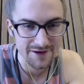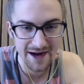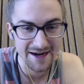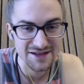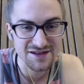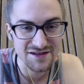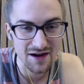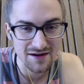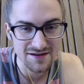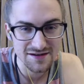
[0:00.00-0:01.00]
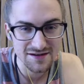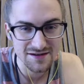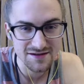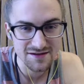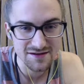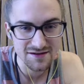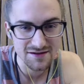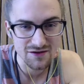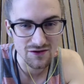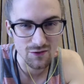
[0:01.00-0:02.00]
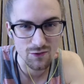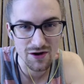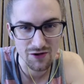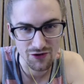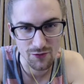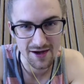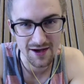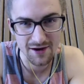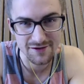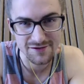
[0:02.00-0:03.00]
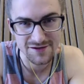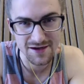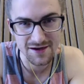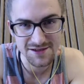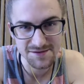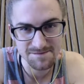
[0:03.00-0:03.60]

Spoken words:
and it sucks. We all know what character sucks.